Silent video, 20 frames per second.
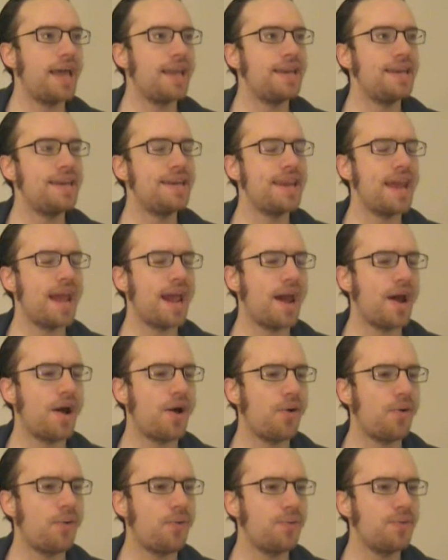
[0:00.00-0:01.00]

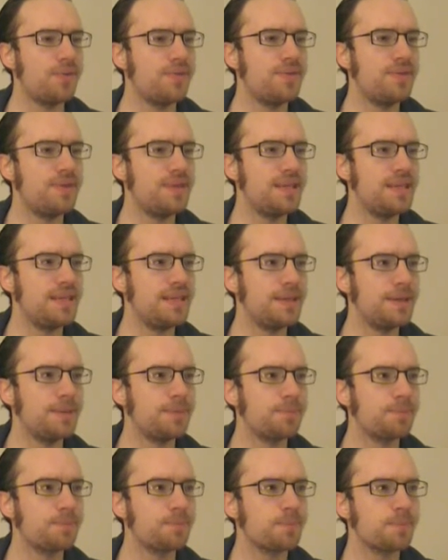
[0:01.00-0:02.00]
Now, the
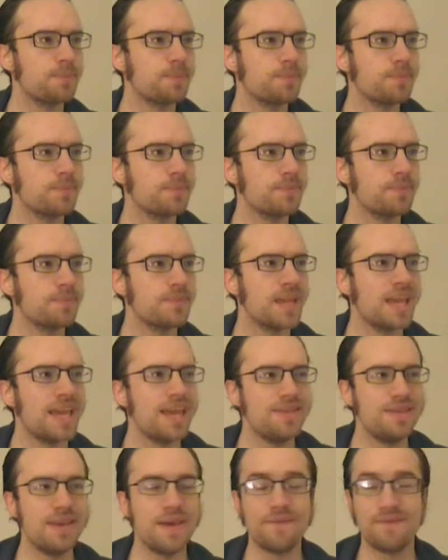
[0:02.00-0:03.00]

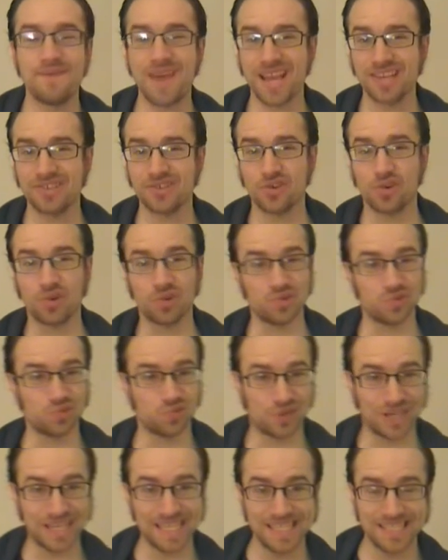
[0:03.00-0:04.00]
the effects are
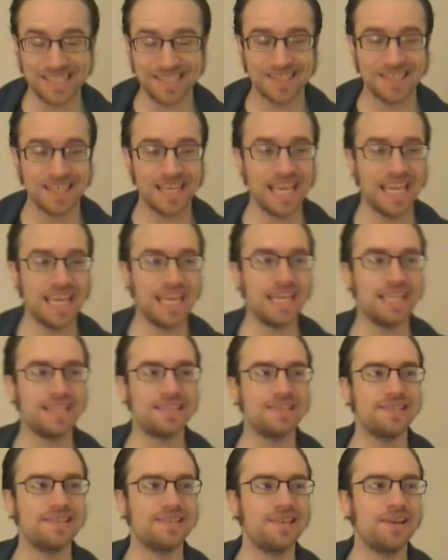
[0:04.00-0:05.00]
great.
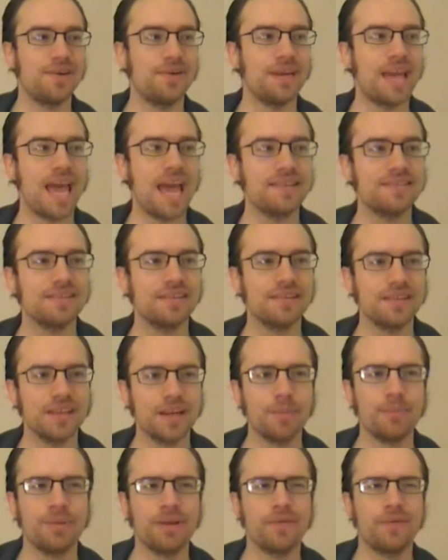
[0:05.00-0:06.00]
It's, you know, it has a
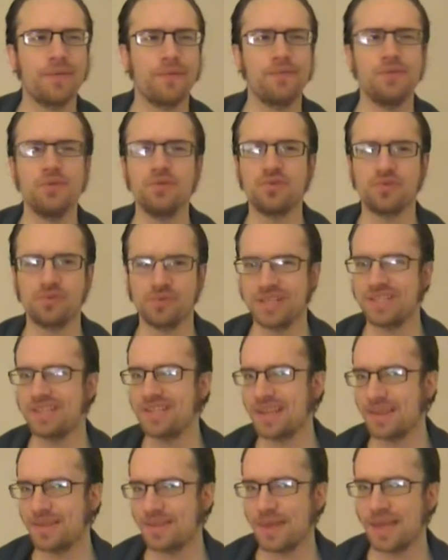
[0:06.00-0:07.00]
little bit of a
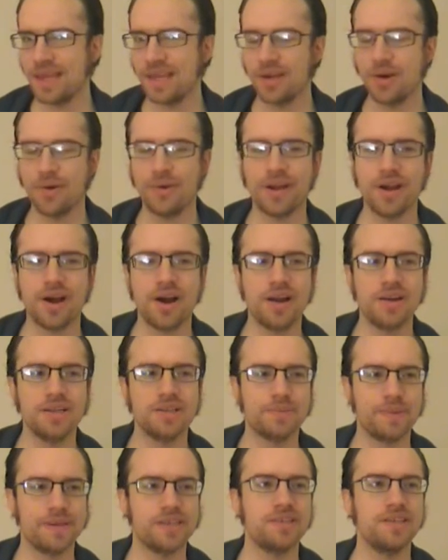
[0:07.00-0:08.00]
futuristic thing going on,
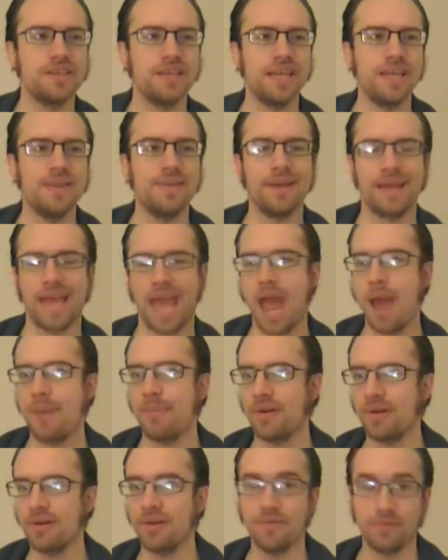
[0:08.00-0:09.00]
especially in the
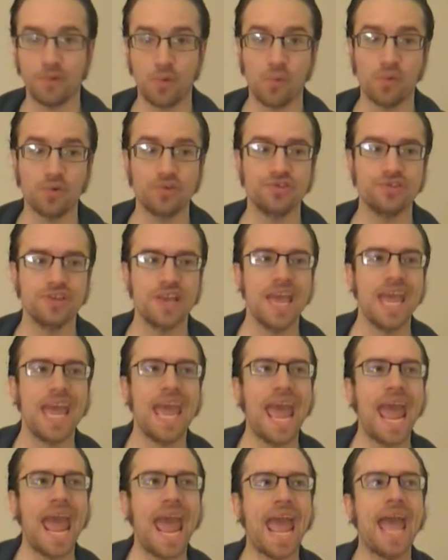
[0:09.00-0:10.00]
Capitol, of course,
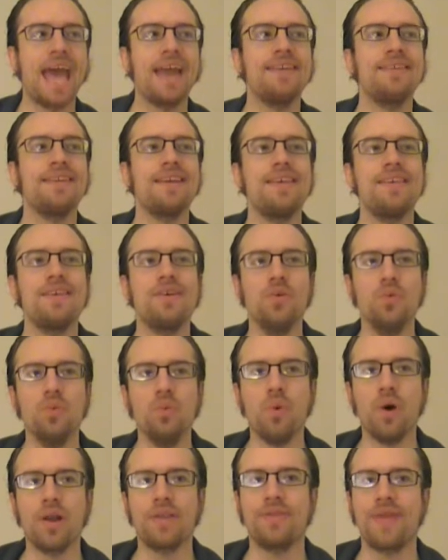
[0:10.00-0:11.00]
and
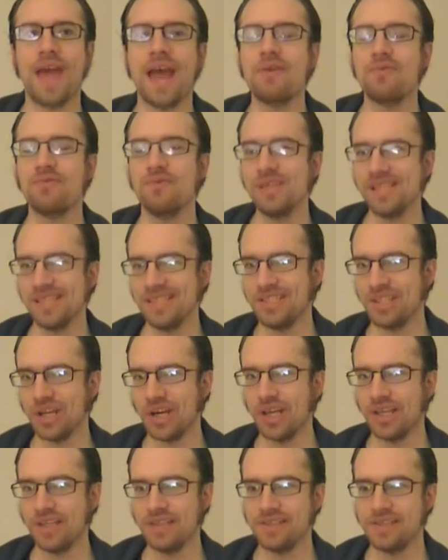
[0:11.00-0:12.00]
what that really
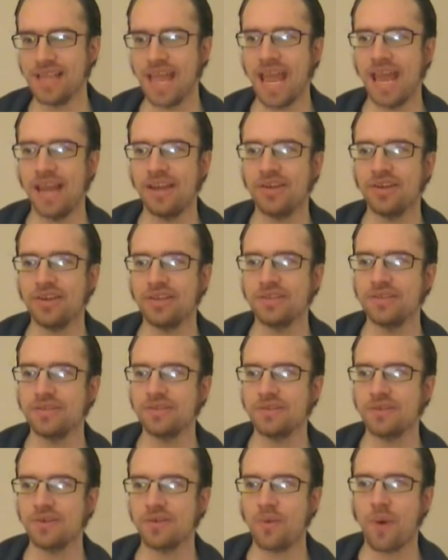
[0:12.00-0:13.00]
does, and
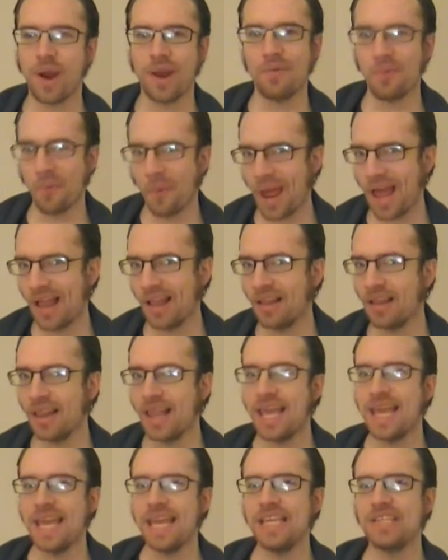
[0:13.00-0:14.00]
does quite well,
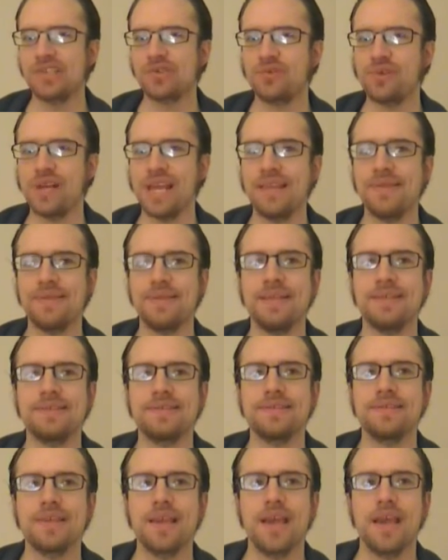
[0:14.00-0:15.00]
is create this